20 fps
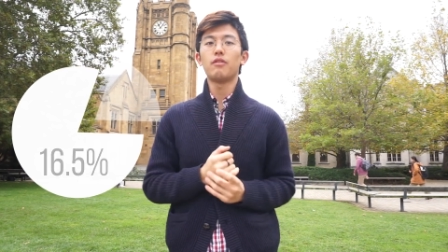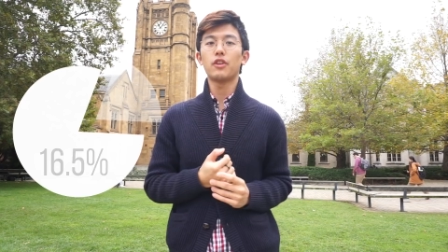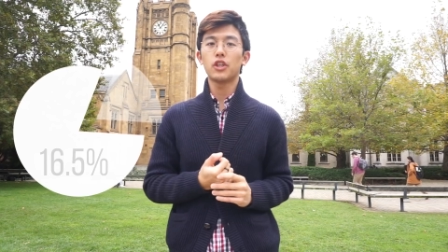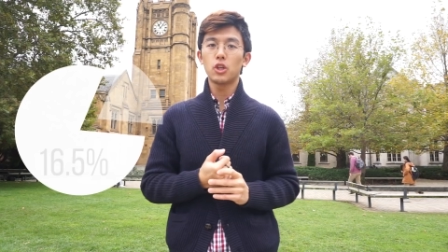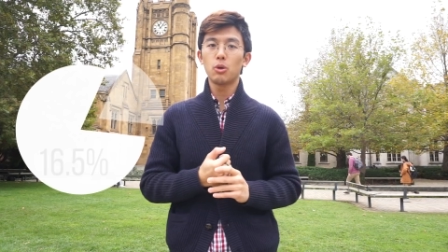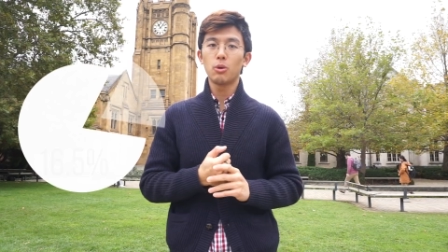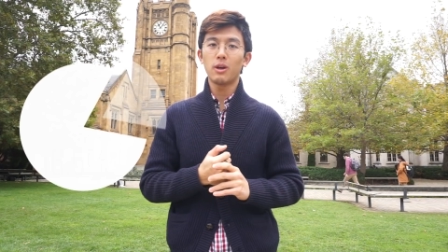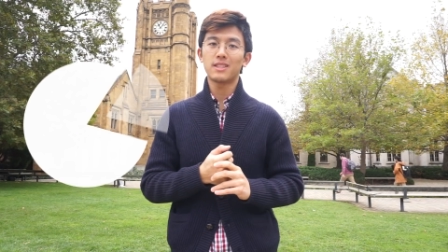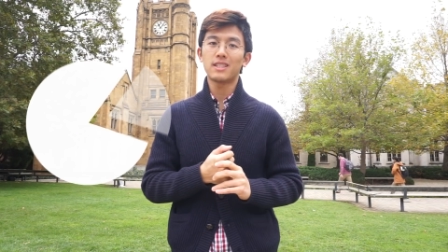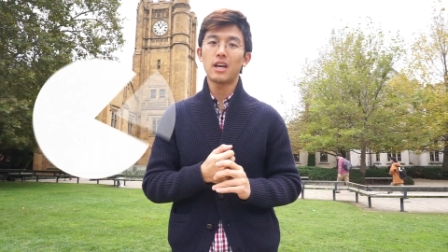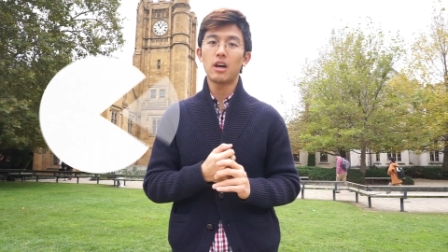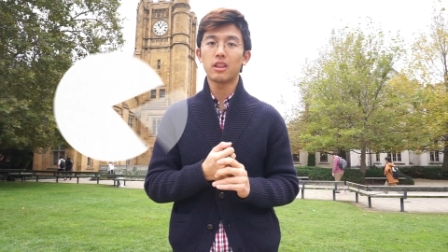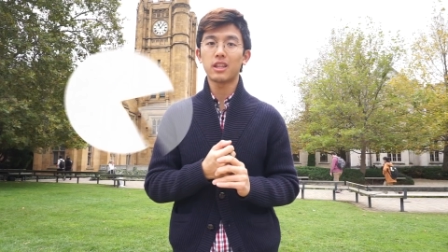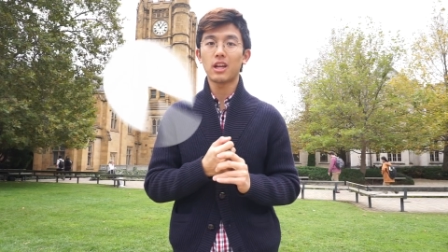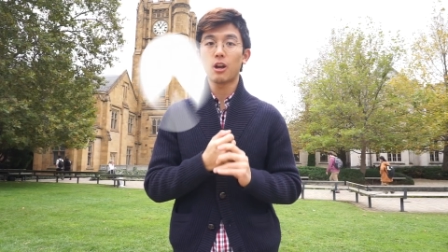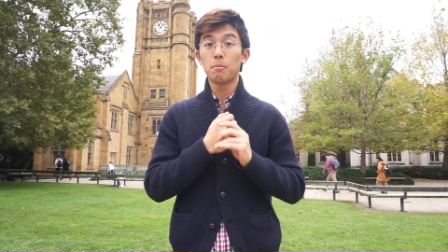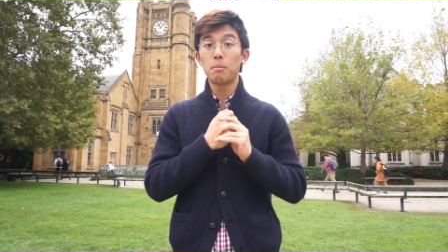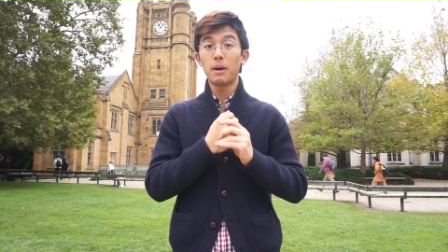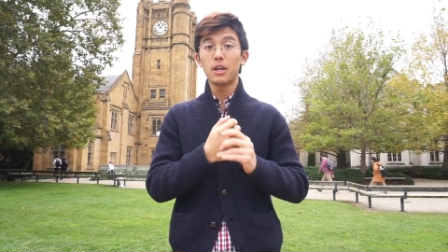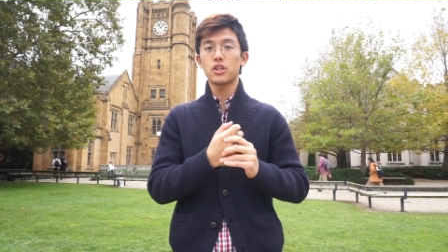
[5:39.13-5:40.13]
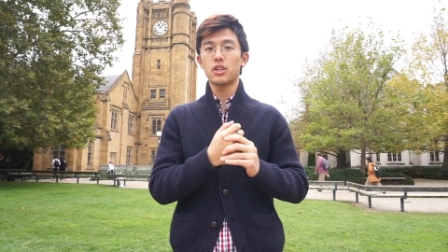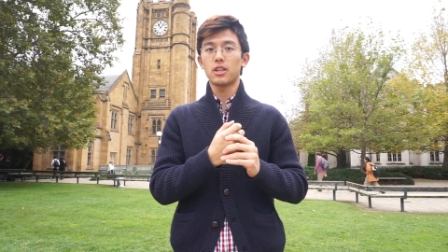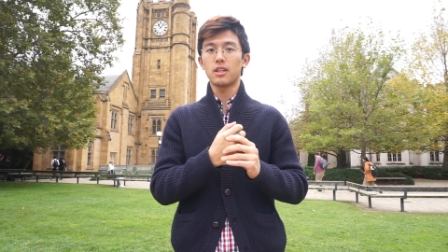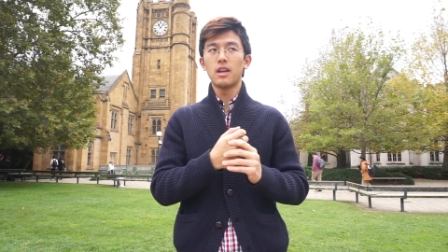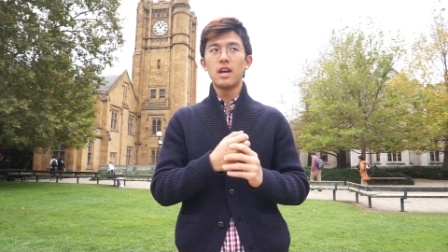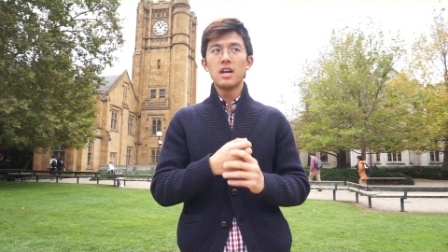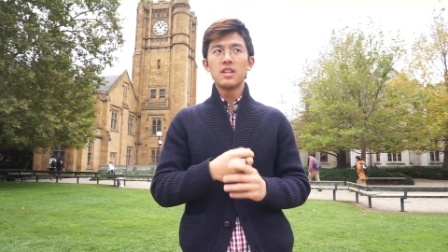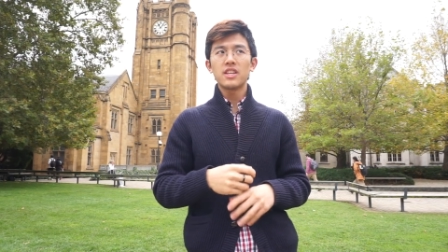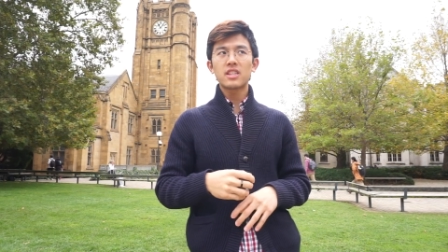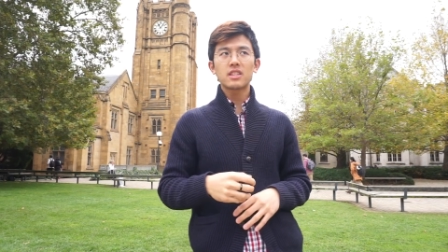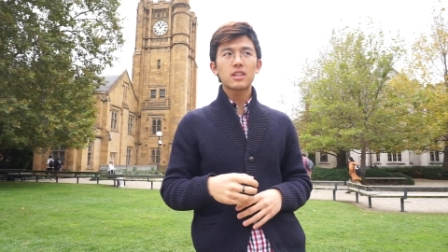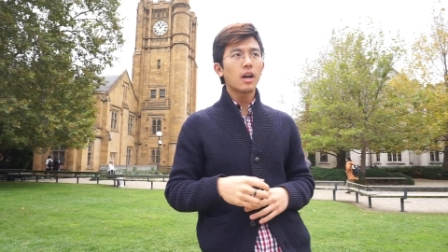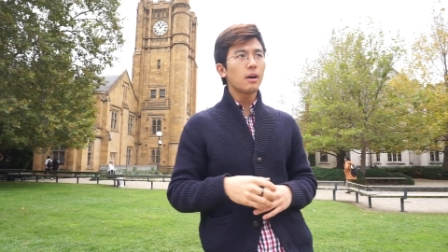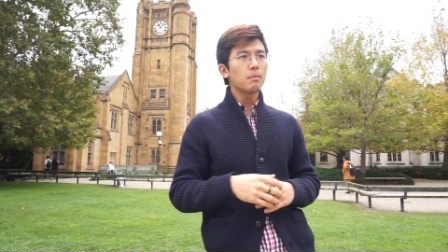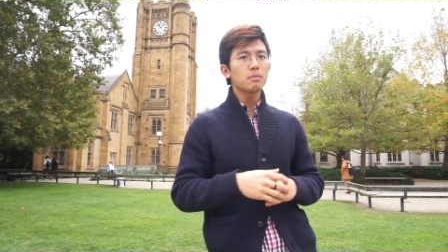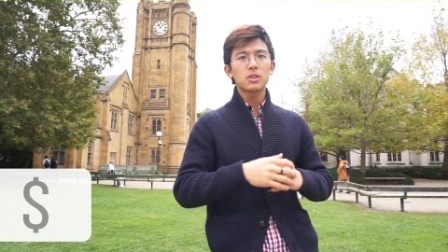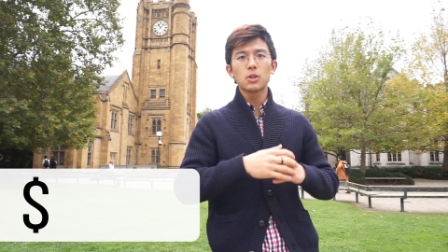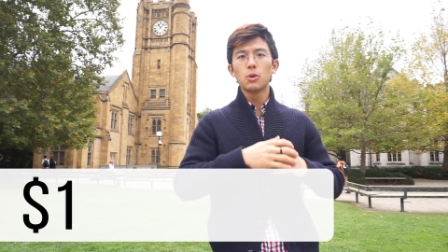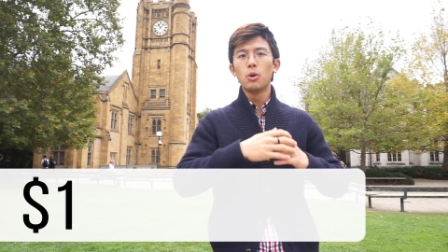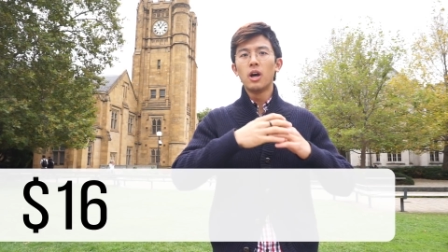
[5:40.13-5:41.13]
of the US healthcare budget. This
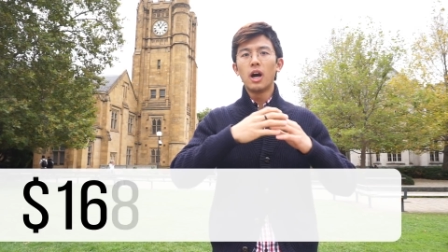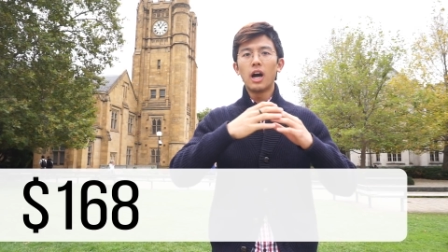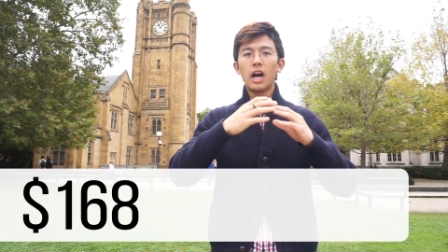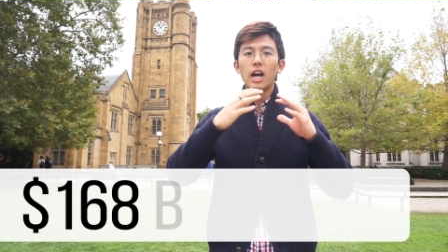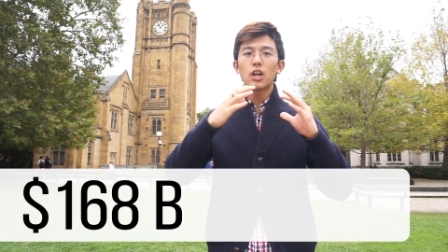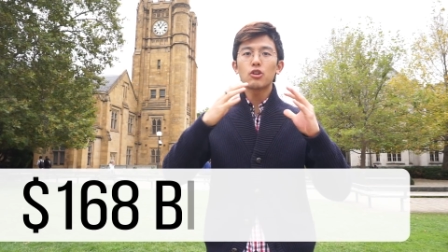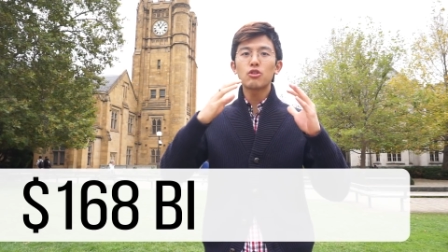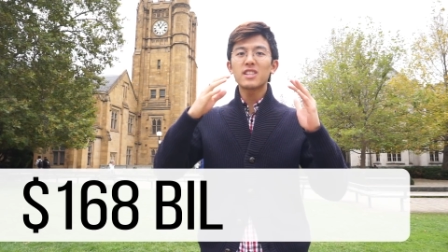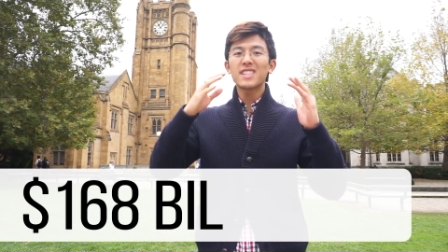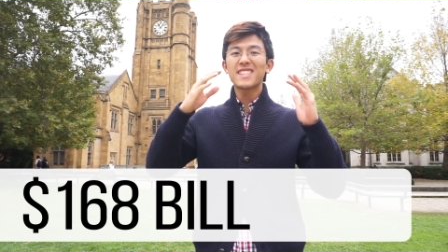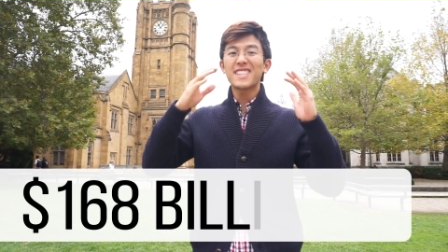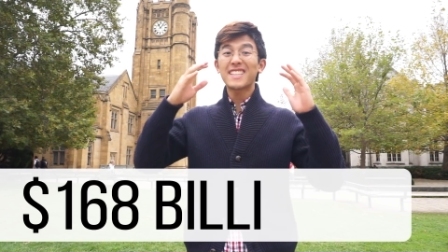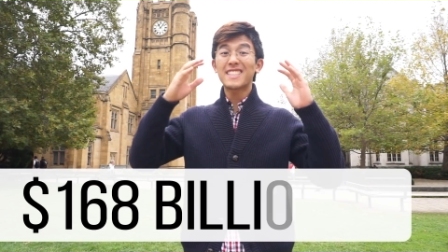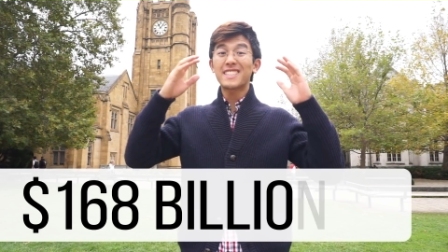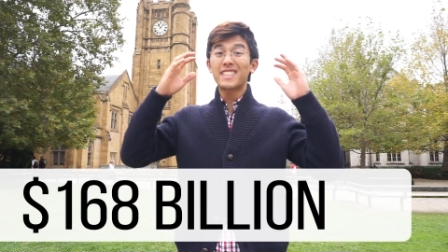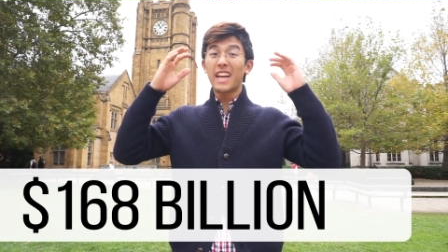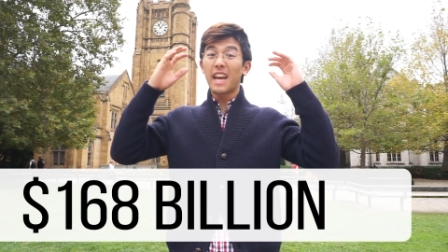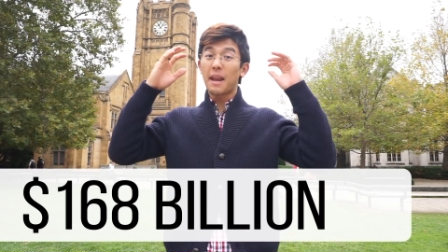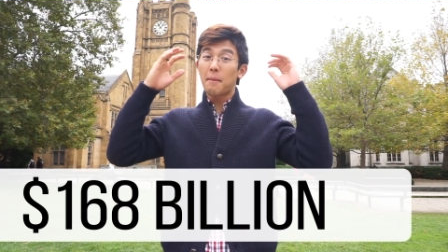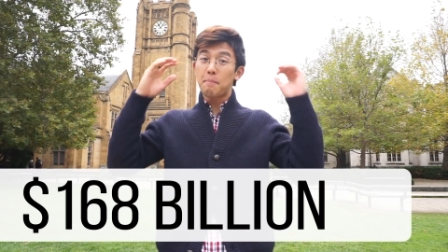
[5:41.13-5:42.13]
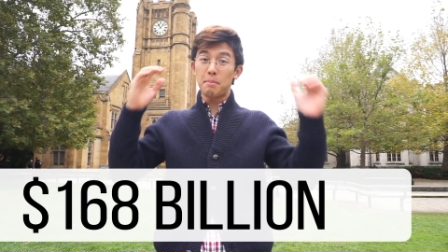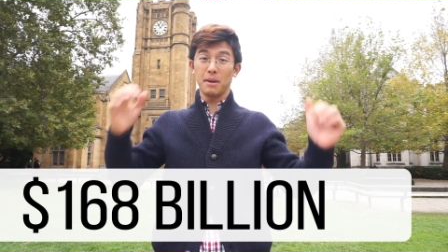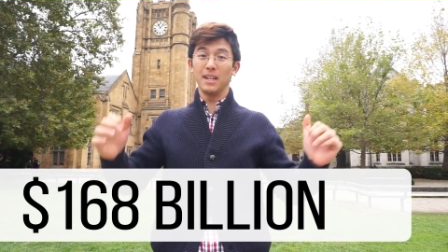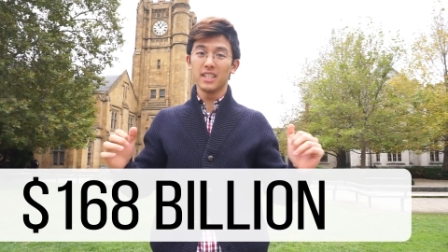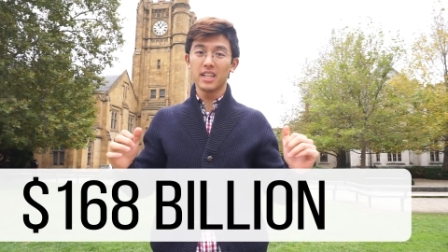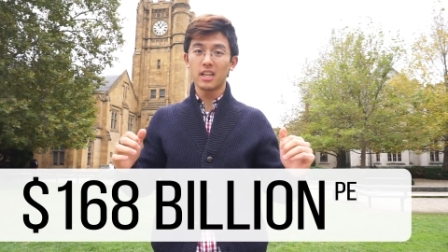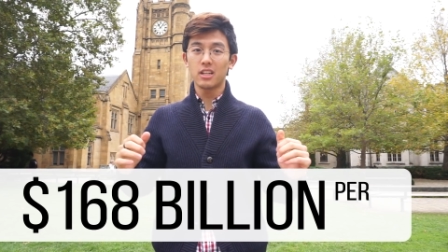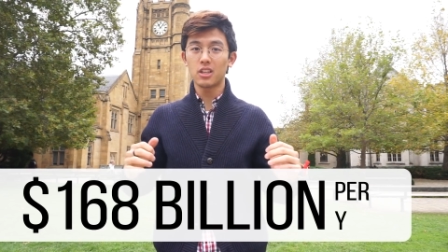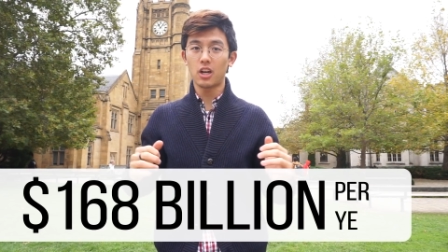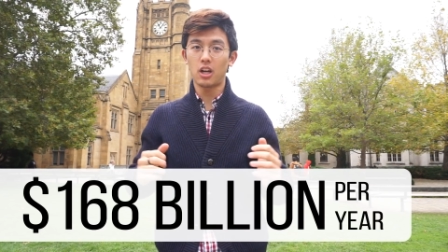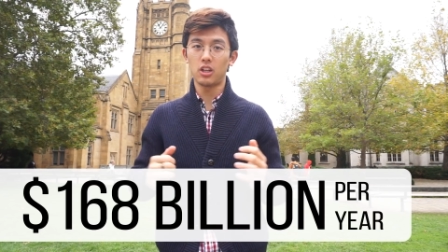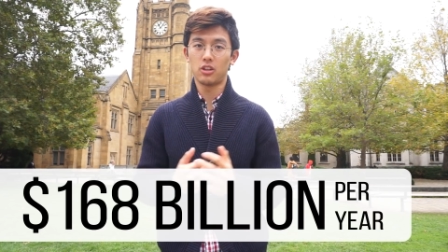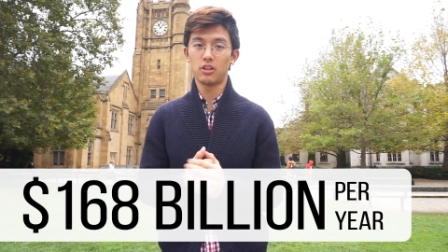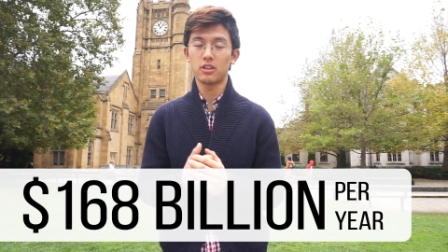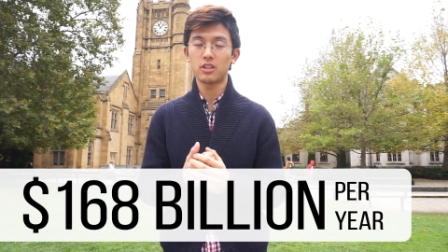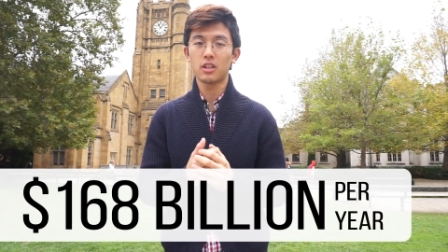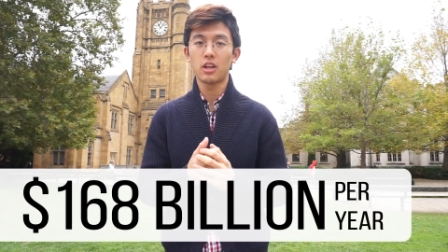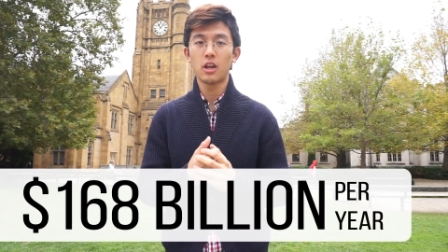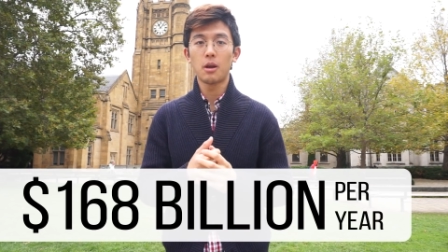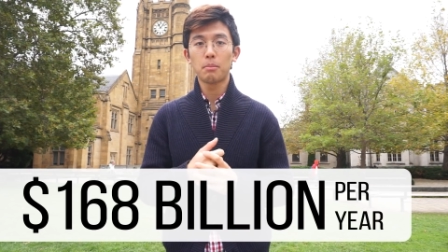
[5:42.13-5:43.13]
comes to $168
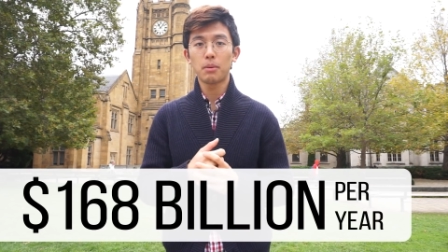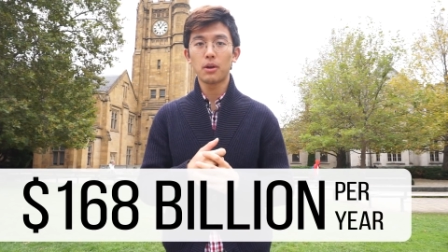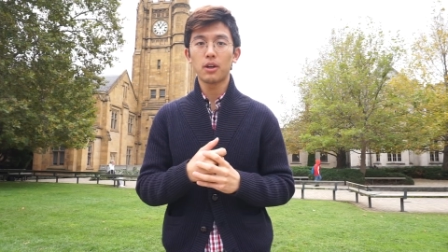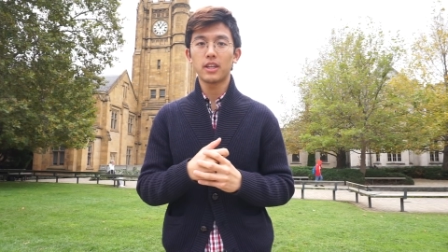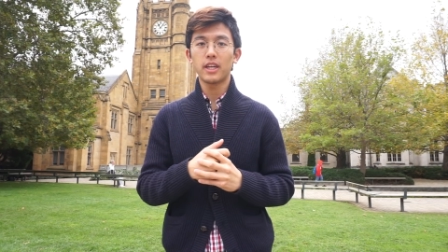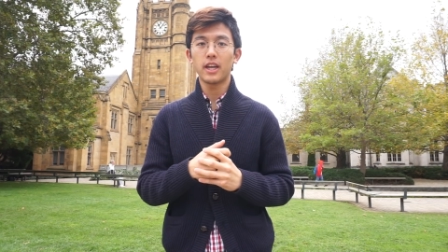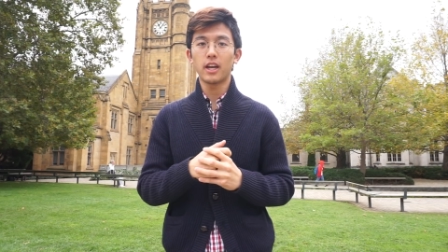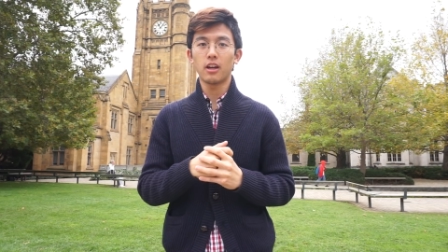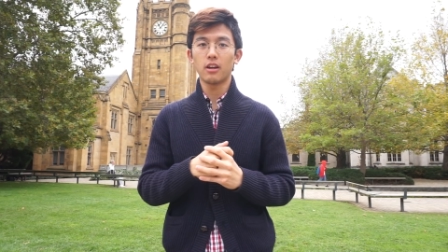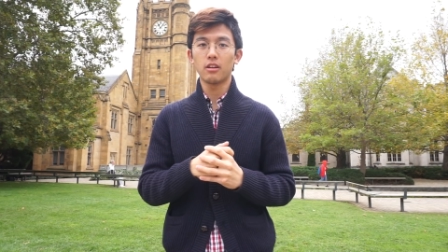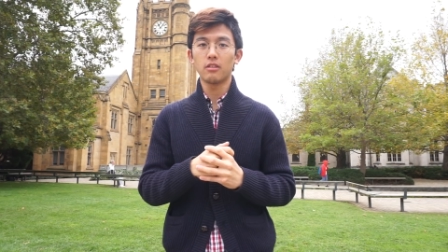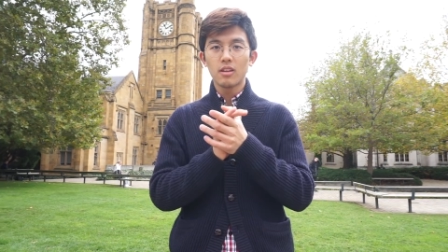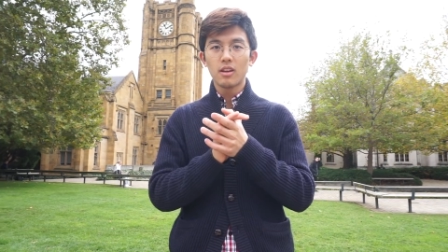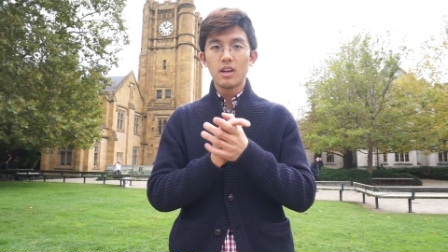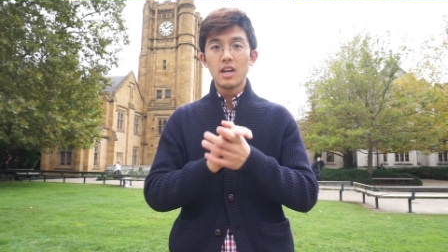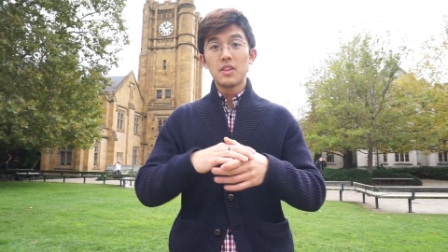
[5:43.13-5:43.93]
billion per year.